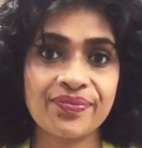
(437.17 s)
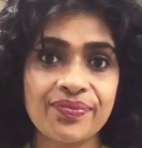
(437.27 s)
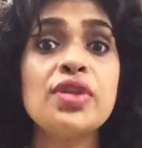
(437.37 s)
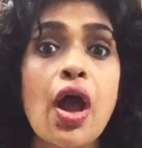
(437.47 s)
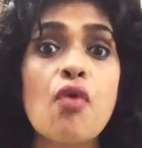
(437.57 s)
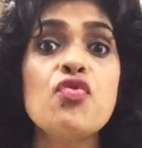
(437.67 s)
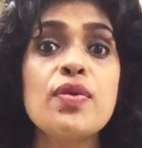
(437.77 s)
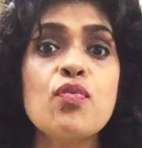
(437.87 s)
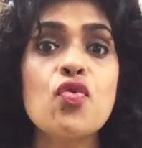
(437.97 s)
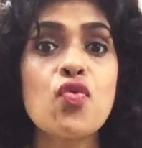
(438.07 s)
Now we
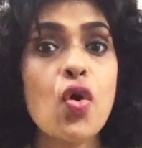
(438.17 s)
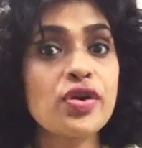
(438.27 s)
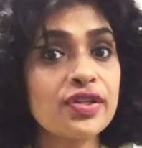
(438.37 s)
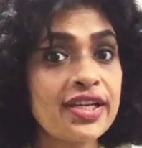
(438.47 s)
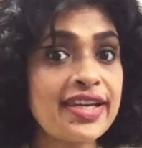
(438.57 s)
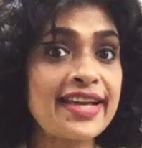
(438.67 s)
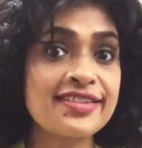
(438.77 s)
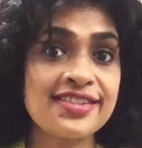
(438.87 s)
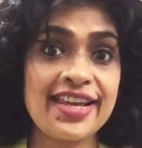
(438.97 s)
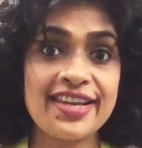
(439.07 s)
move on to the next
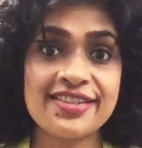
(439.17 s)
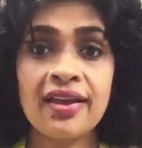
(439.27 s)
stage,